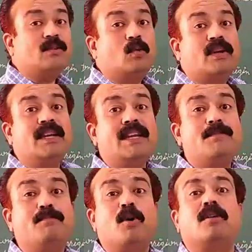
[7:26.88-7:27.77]
a very
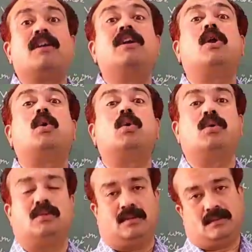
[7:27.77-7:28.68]
important
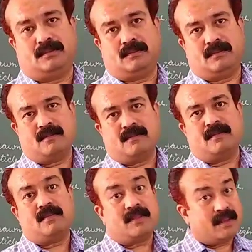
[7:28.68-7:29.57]
role.
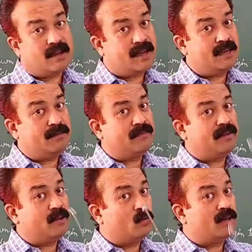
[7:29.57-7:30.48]
I am
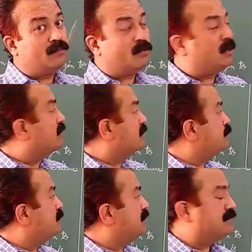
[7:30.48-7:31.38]
giving you one more
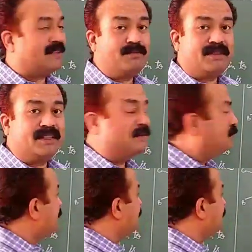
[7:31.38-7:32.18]
example at the same time.